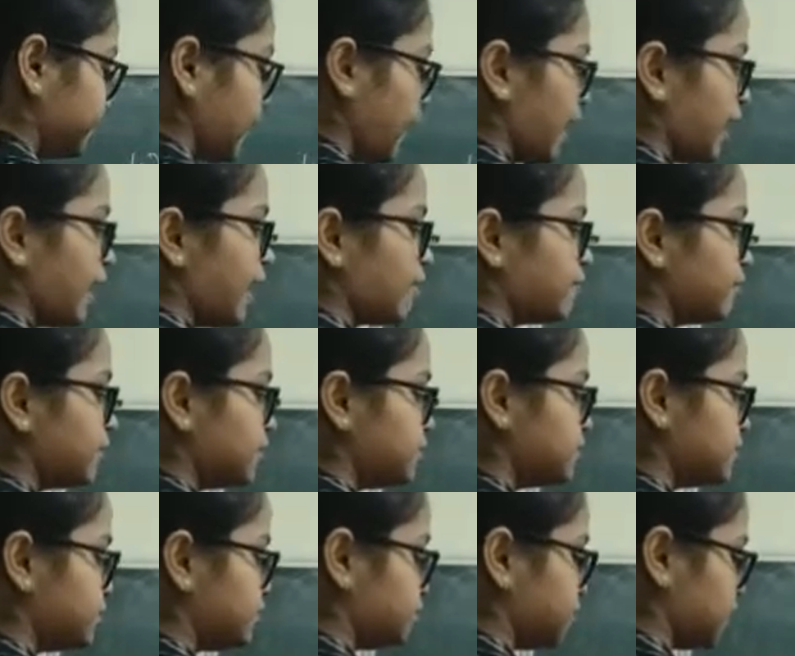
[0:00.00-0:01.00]
I have an
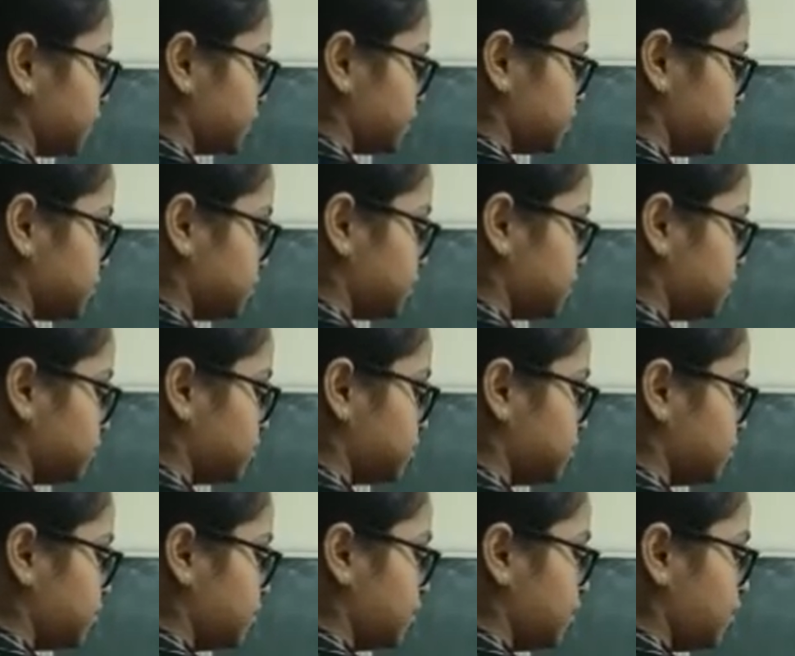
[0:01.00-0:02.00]
instruction
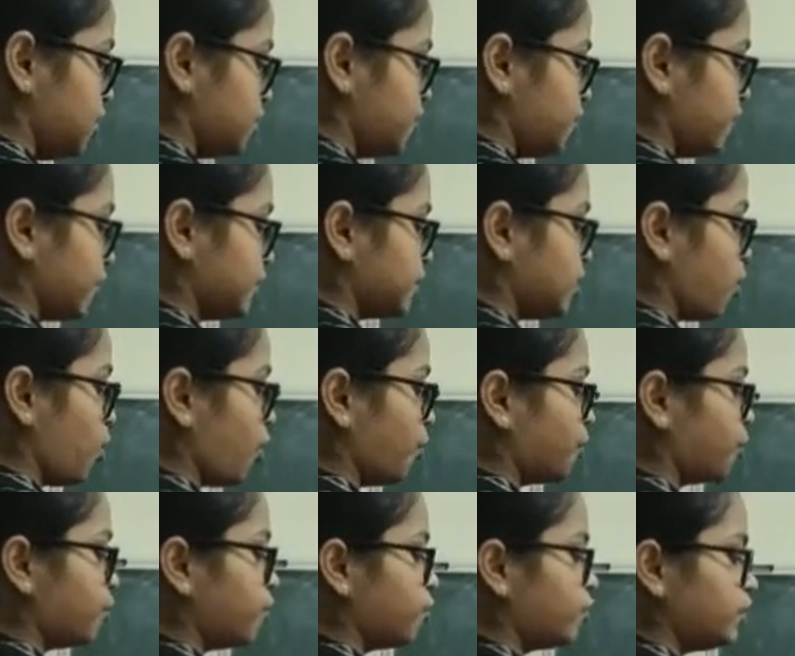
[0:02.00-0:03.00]
where the
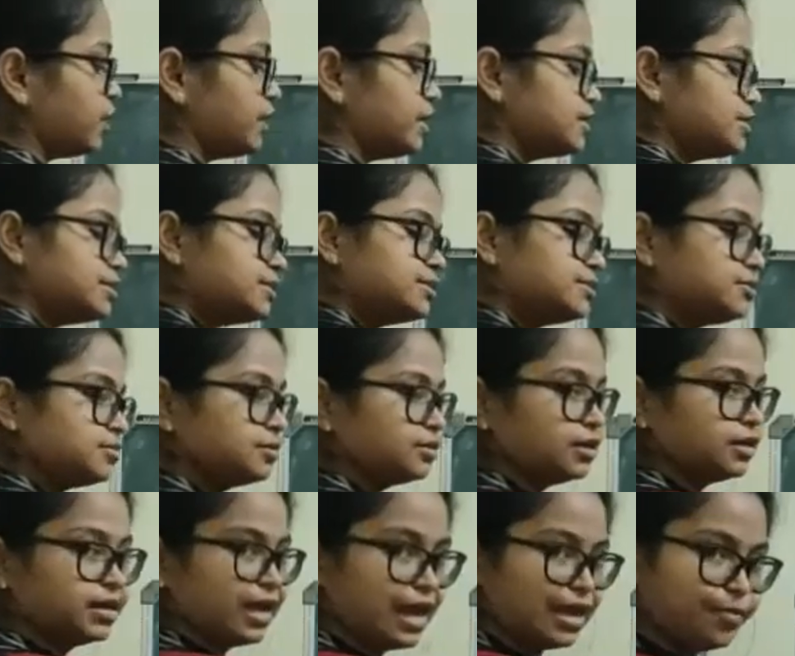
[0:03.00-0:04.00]
opcode is,
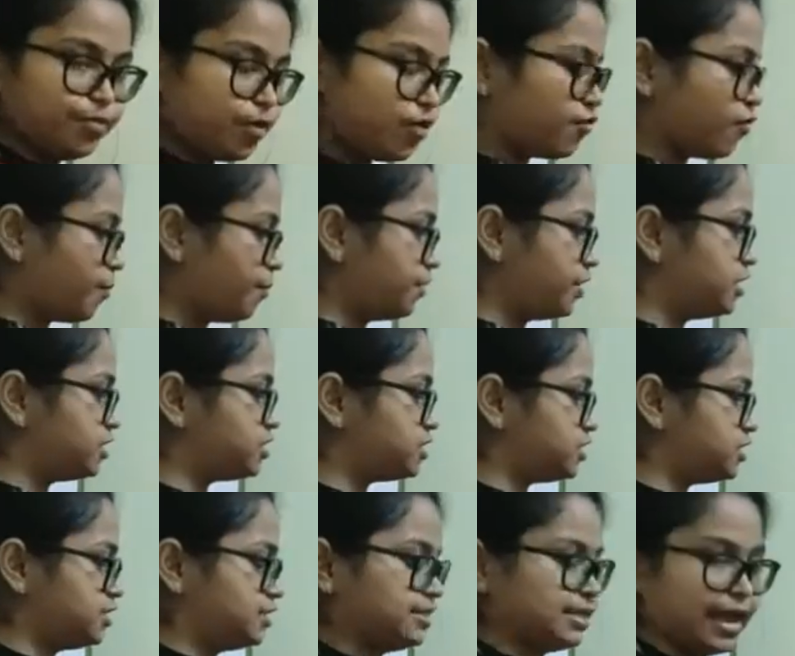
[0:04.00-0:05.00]
the type of
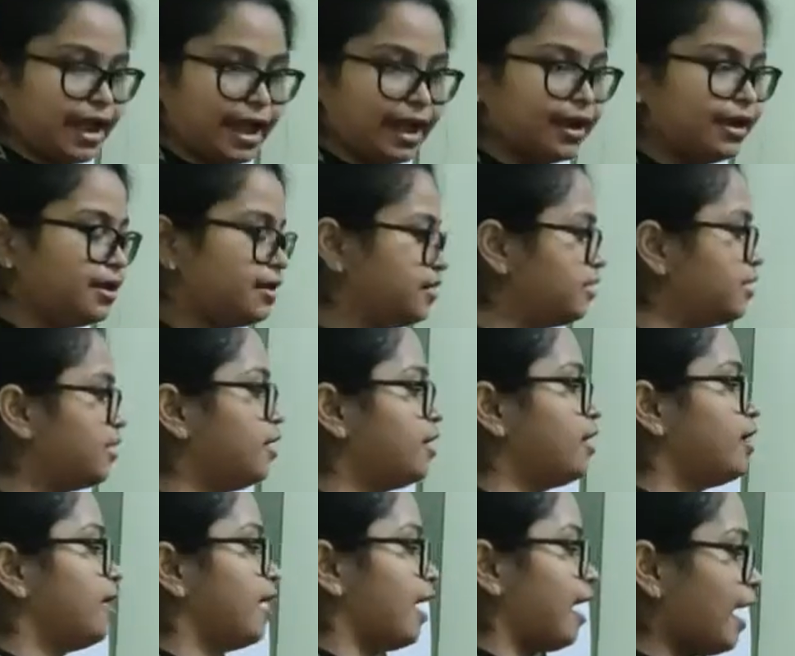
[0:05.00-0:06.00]
operation is add,
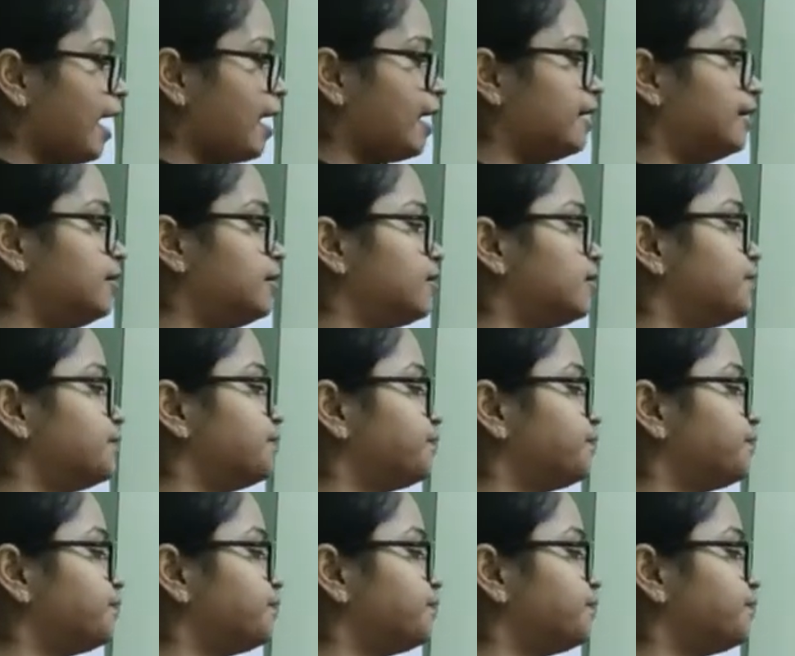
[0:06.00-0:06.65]
and